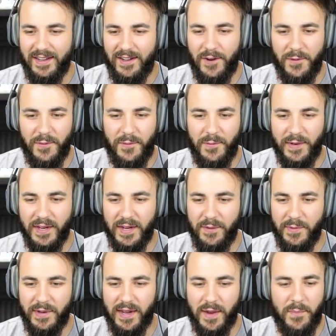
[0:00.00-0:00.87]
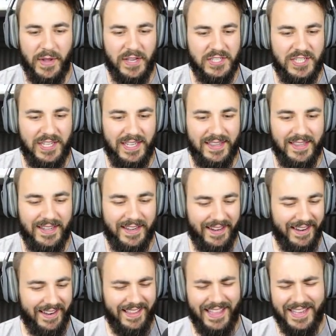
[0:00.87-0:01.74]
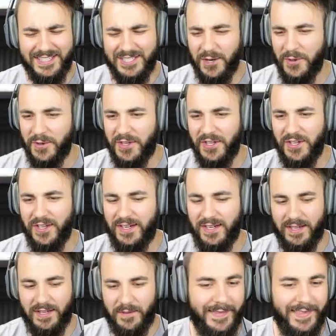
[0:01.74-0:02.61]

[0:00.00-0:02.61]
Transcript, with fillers: Oh, we got, we got a bunch here, though. That's all good.